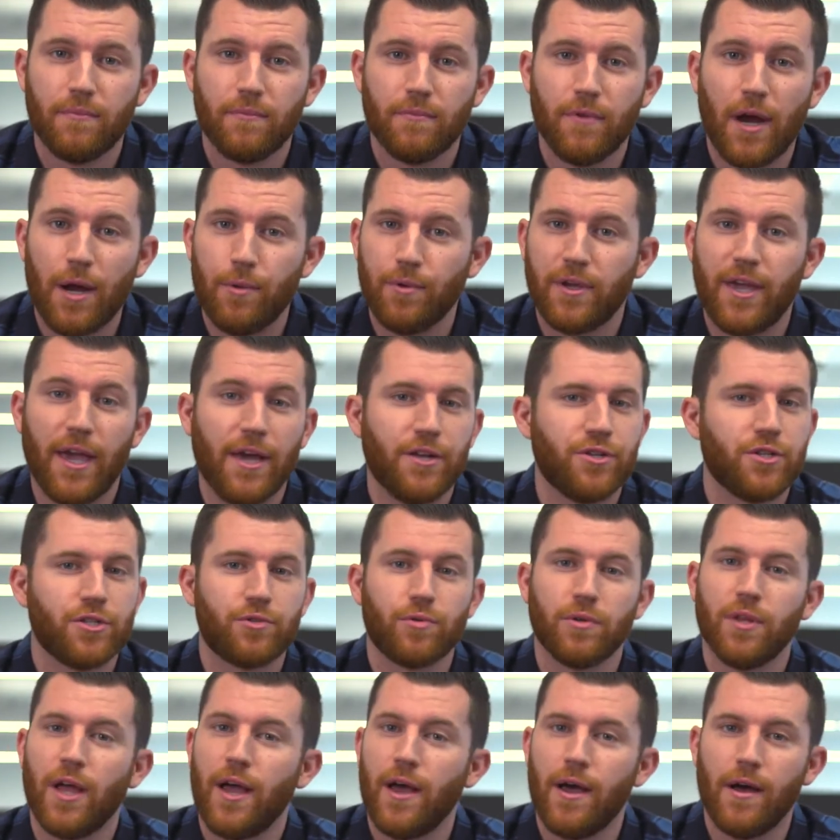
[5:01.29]
right? We can't just
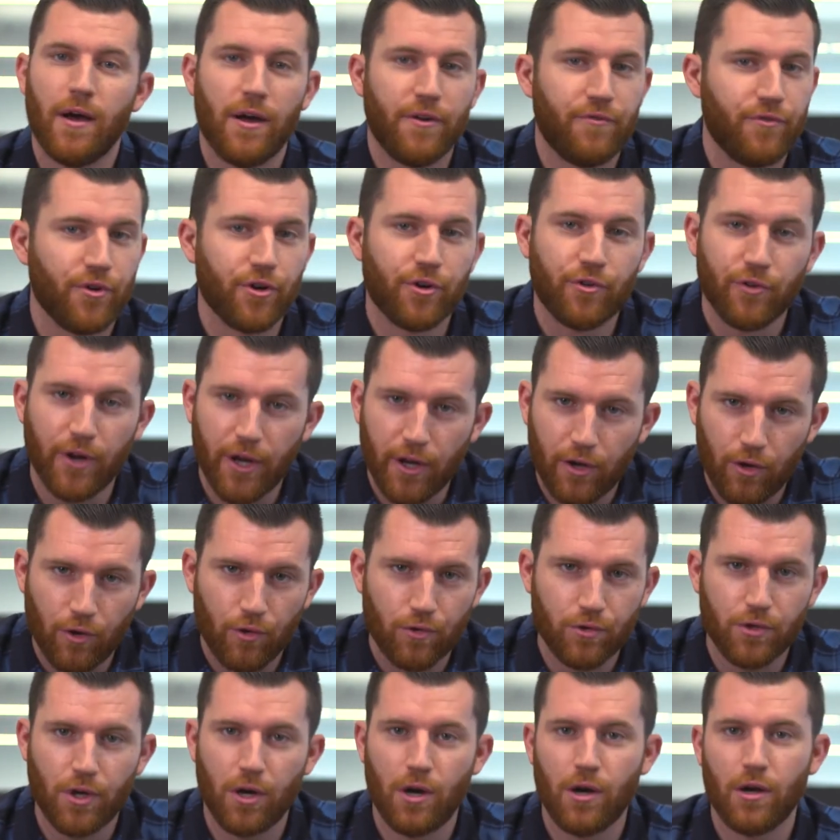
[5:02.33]
rely on, if you're a great
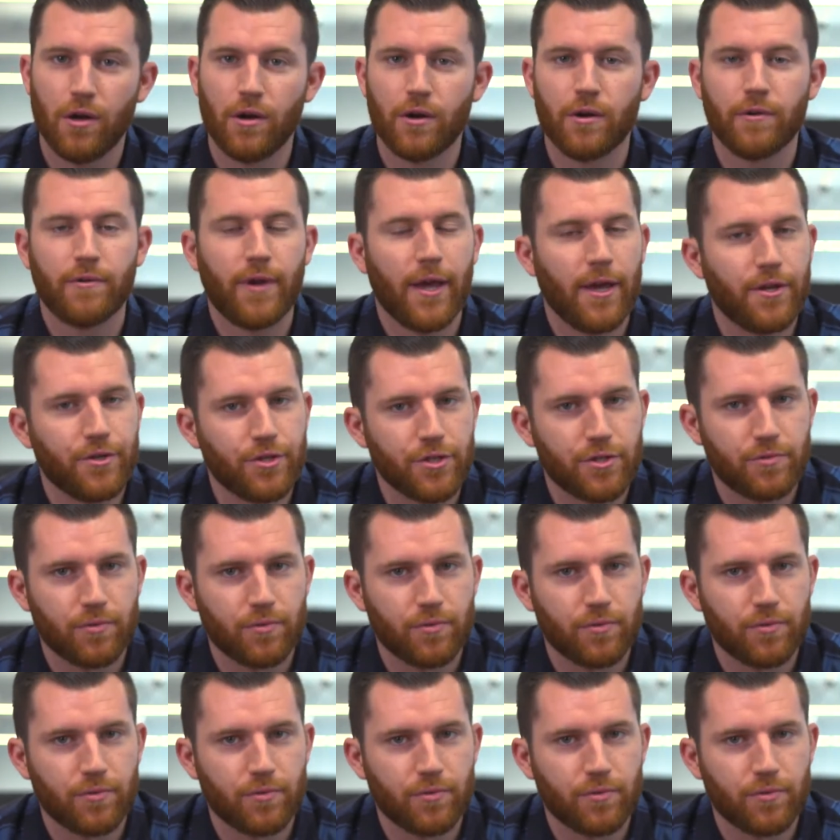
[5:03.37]
cold caller, can't just